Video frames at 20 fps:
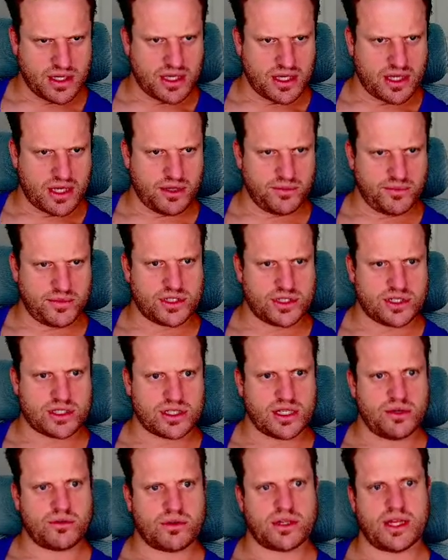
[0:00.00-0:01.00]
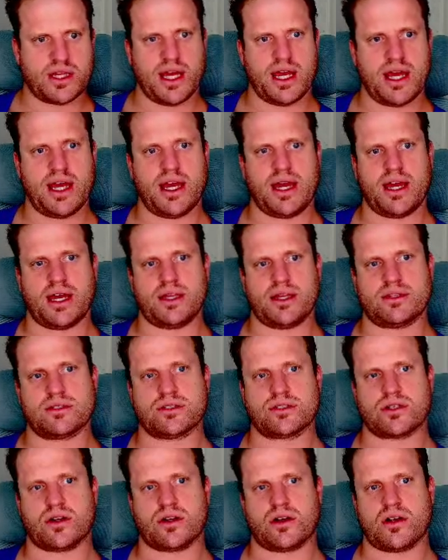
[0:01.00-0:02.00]
Let me see where the hands
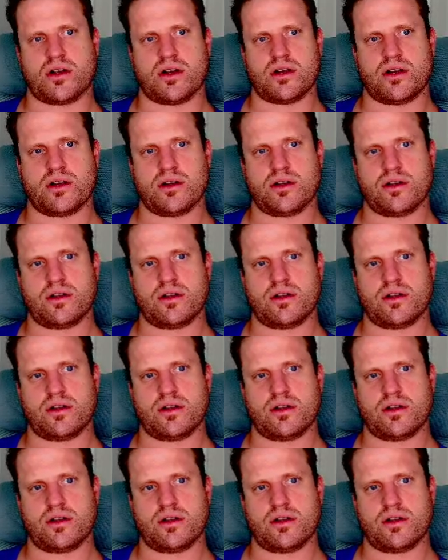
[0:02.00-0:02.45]
are,